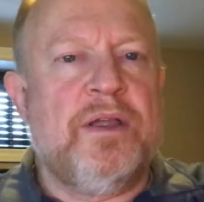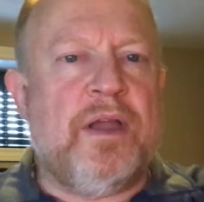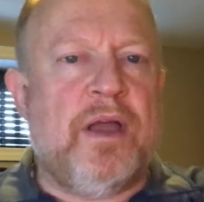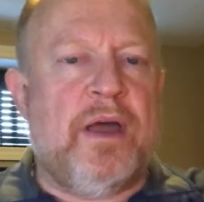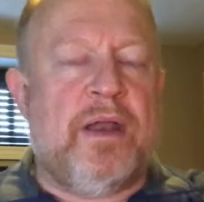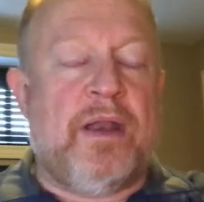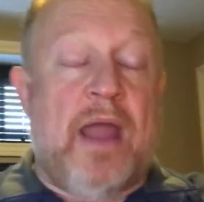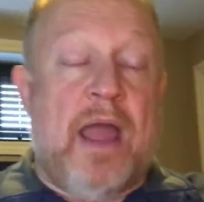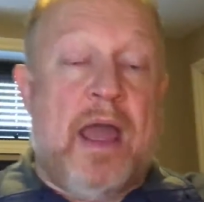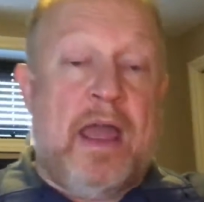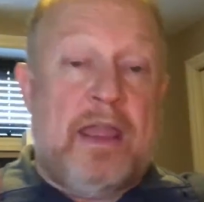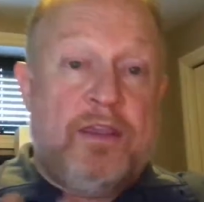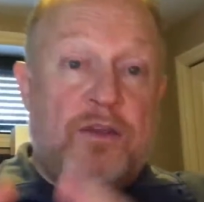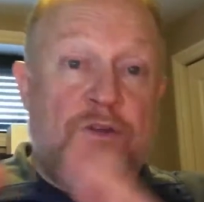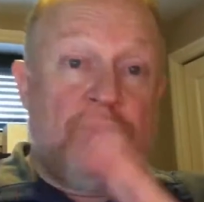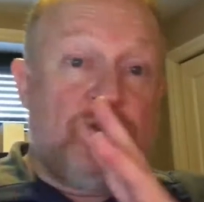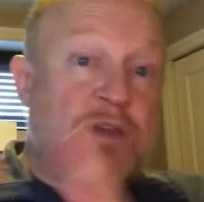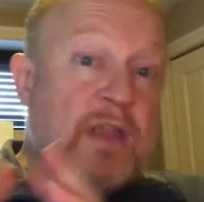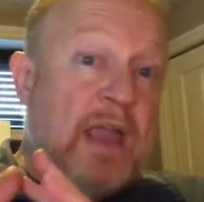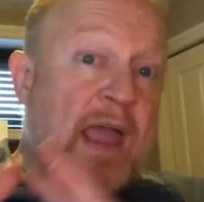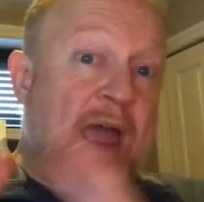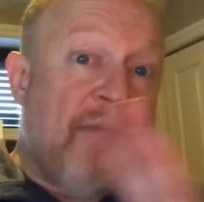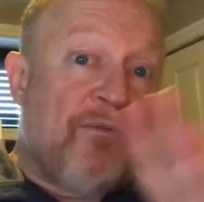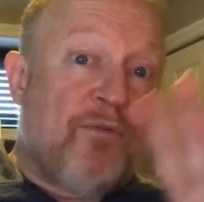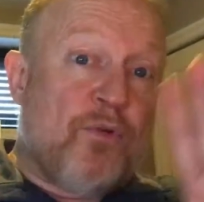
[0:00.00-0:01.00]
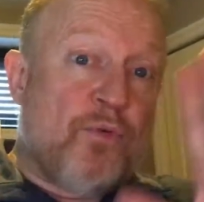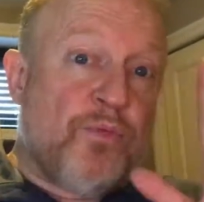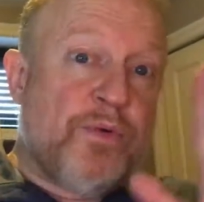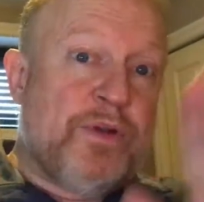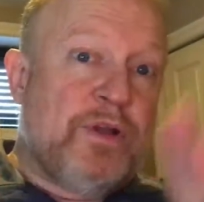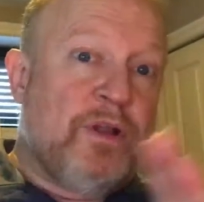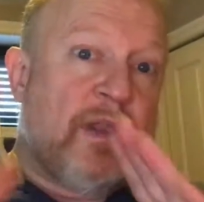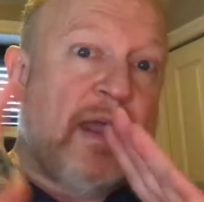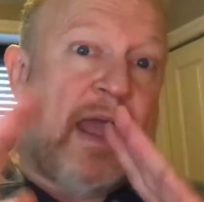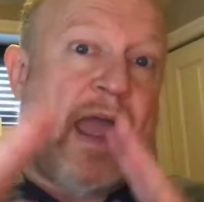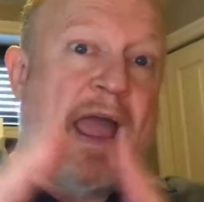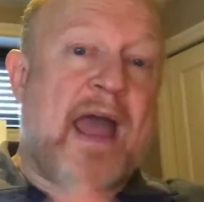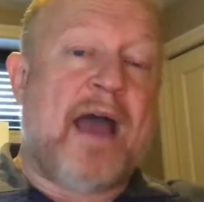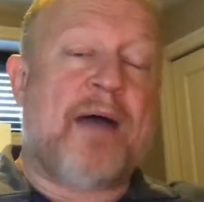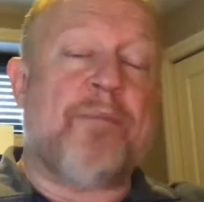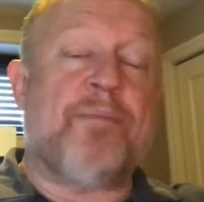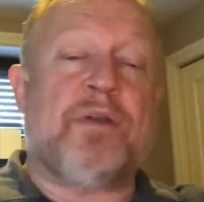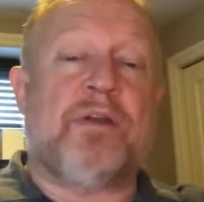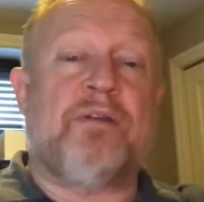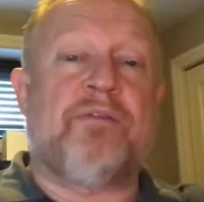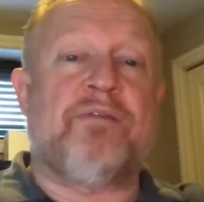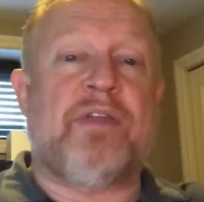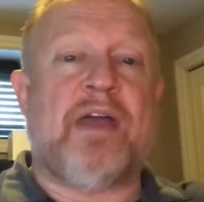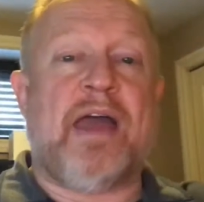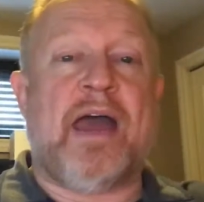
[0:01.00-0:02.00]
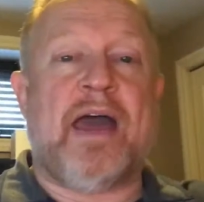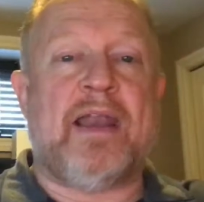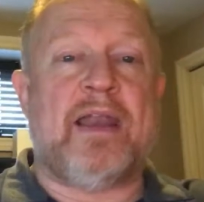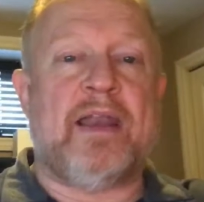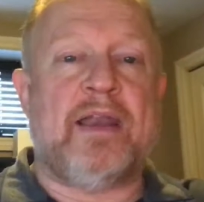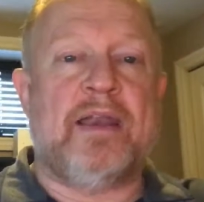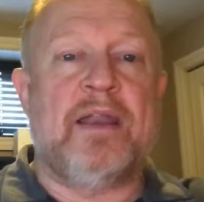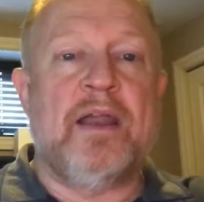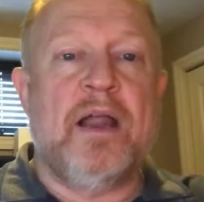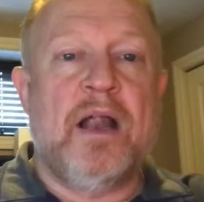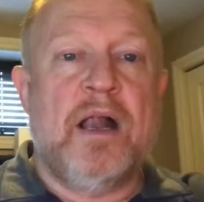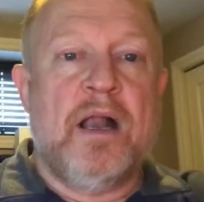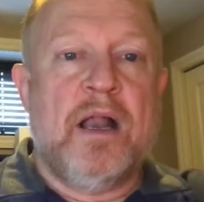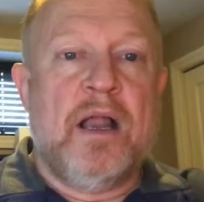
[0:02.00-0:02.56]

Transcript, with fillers: And I used to have a real habit of that. And